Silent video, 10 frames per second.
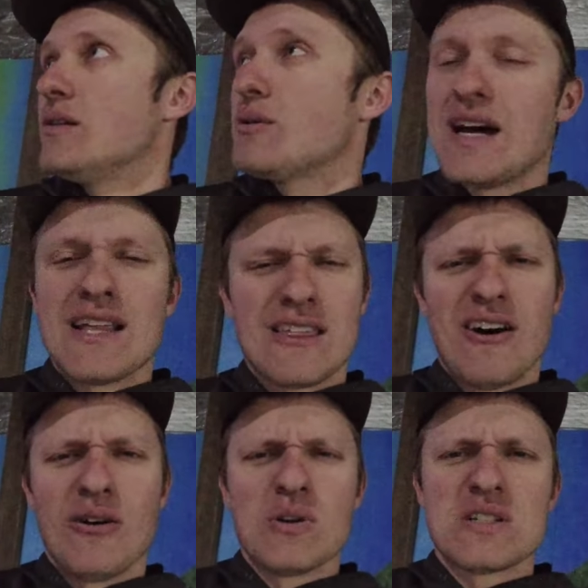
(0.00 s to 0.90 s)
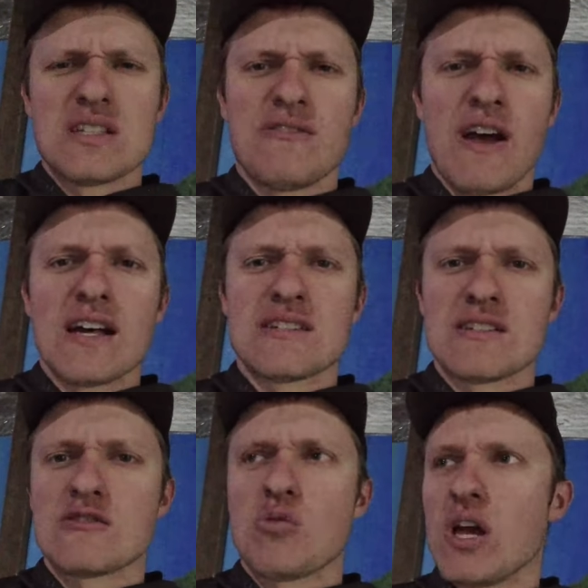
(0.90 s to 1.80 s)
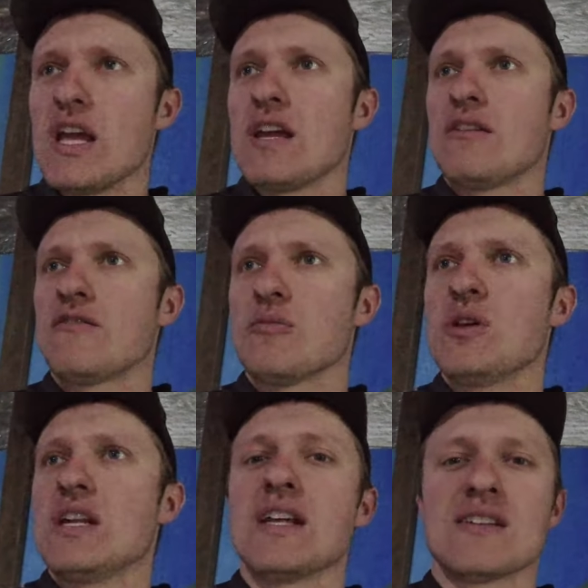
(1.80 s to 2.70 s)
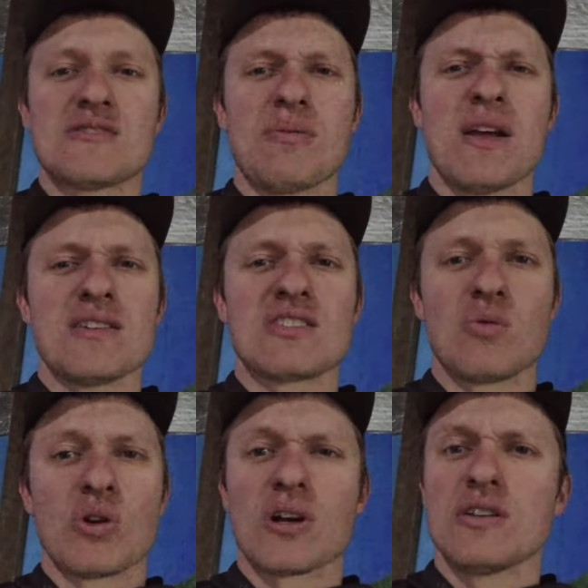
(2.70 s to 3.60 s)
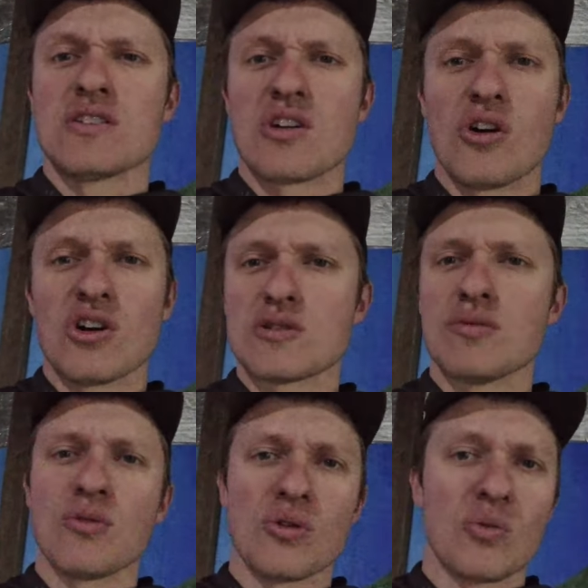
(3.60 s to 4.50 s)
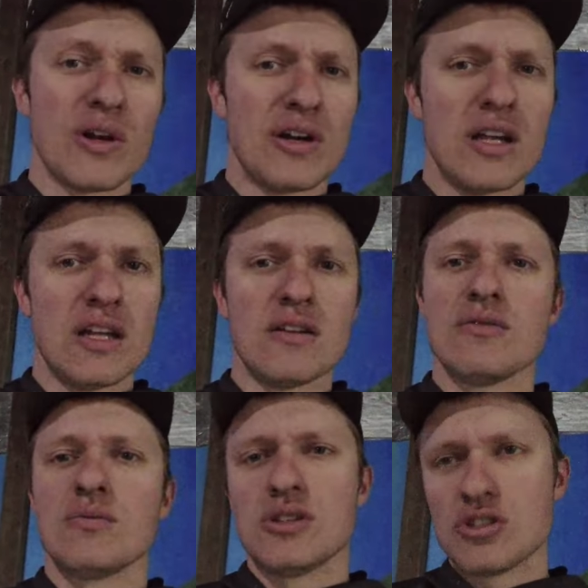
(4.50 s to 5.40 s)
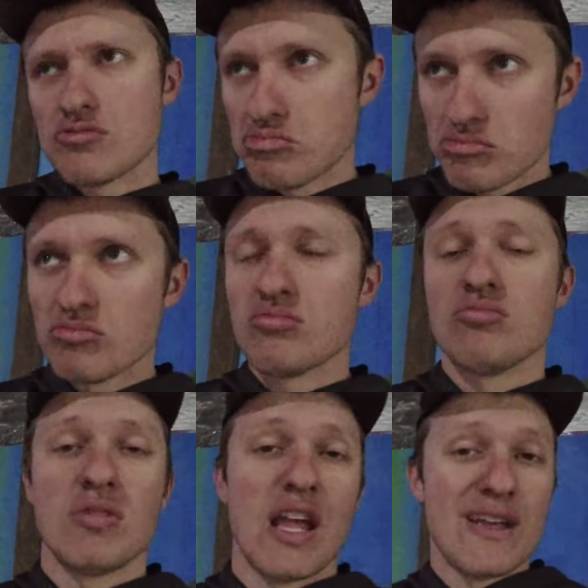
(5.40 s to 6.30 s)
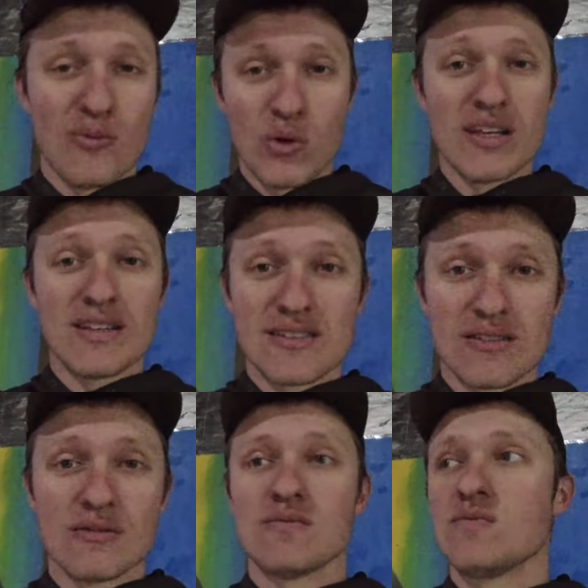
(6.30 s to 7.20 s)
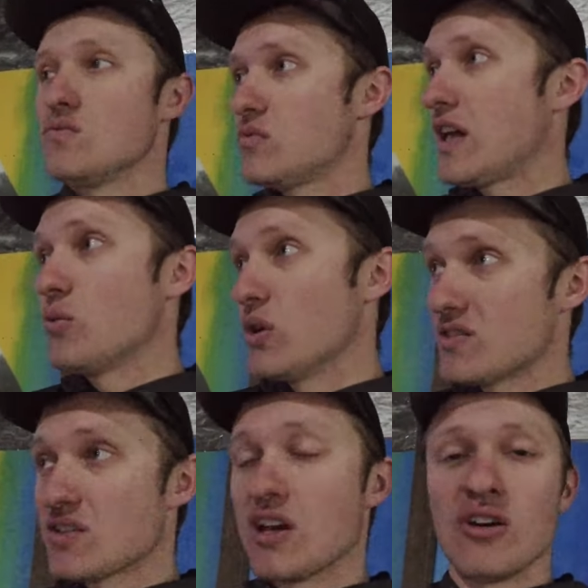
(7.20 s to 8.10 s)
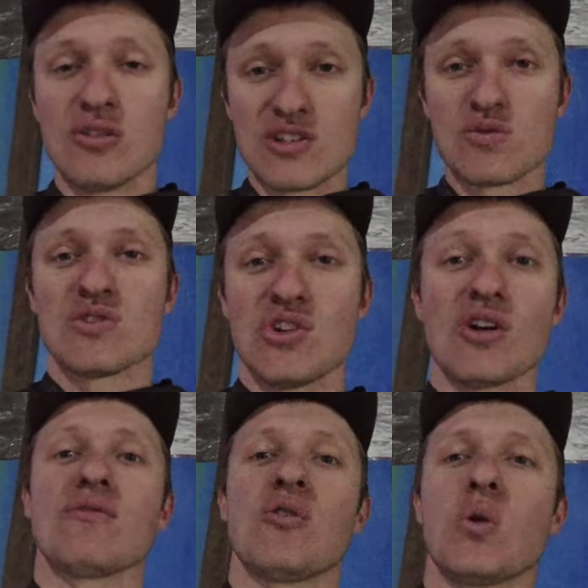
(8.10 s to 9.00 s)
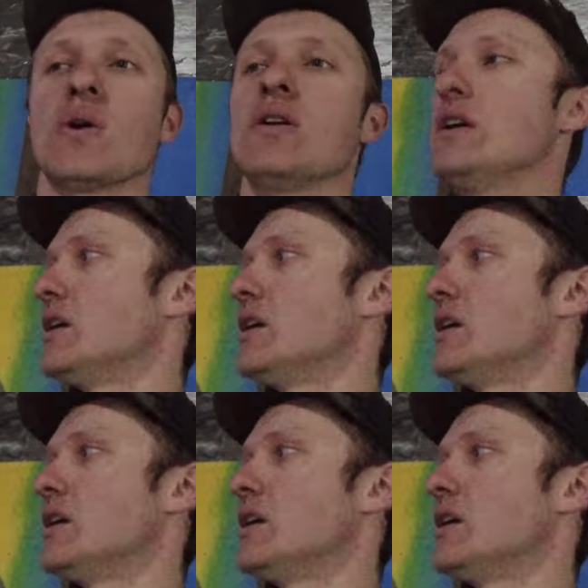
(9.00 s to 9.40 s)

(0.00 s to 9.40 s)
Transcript: what I thought was the fastest way for me to get a space to work on these cars before the winter hit, which eight weeks, eight weeks ago, this was a dirt floor.